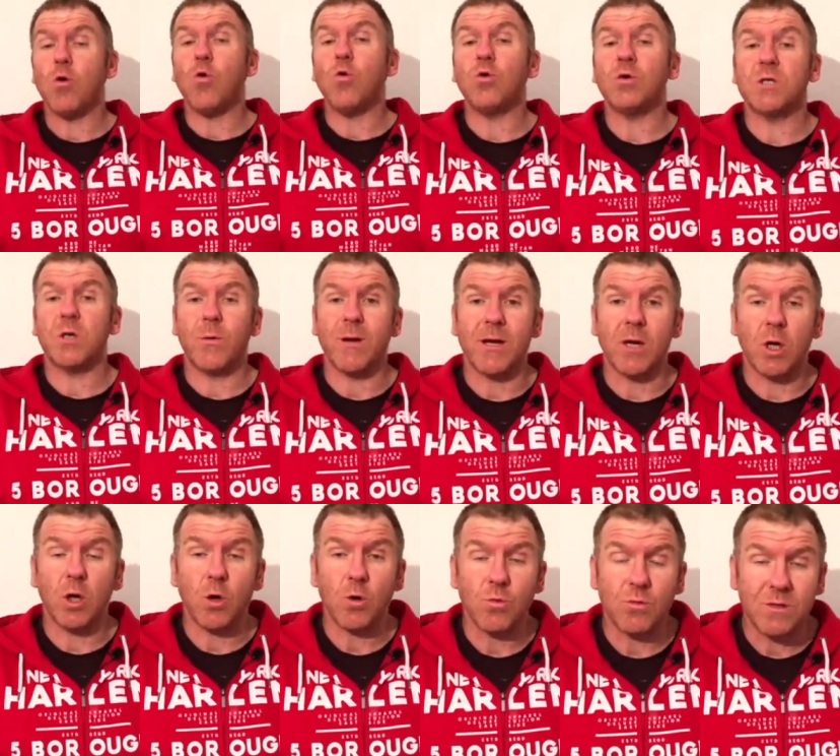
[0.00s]
also
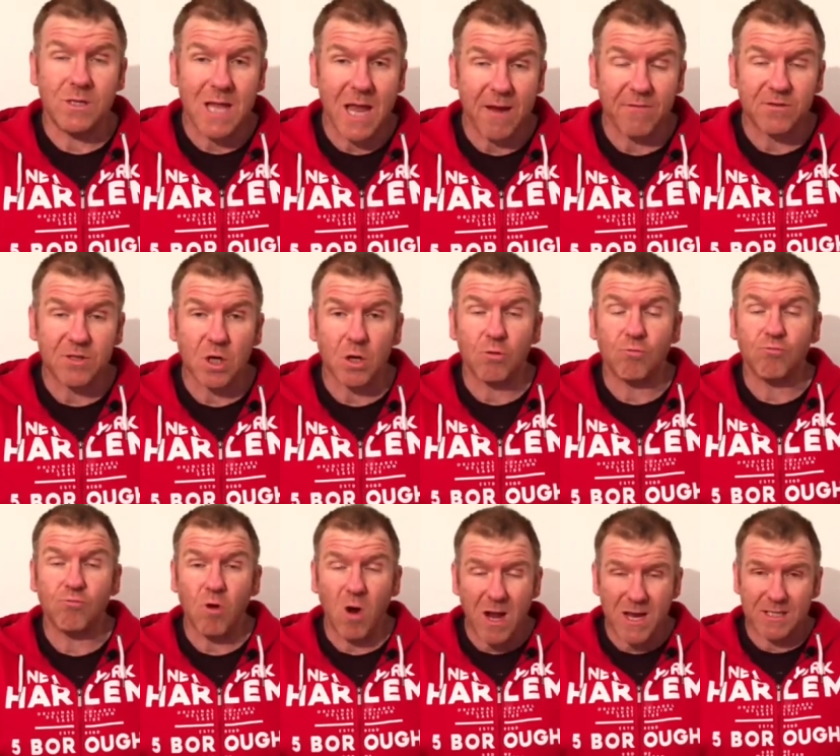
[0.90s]
include deaths
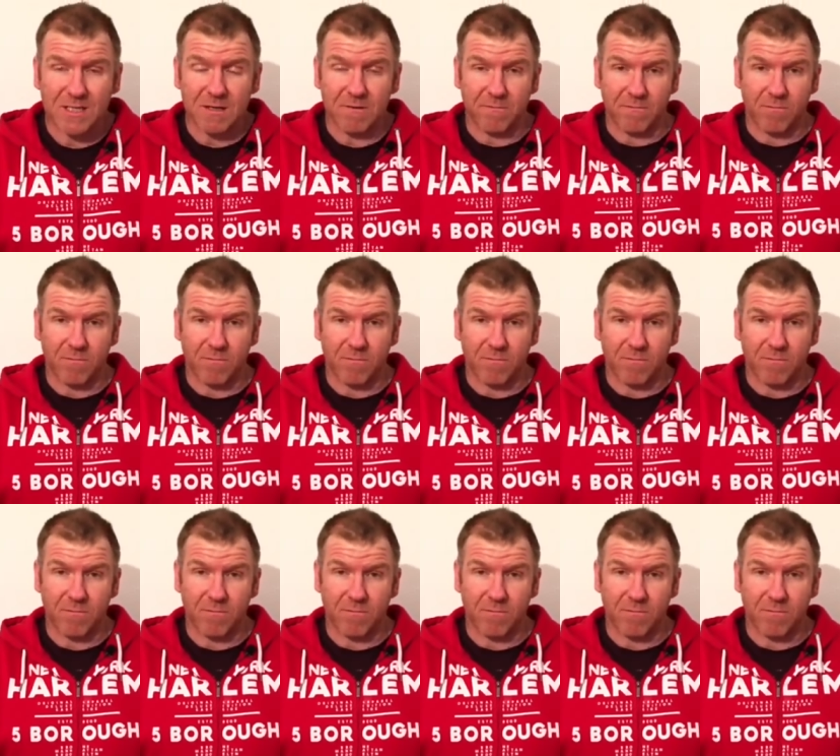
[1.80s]
arising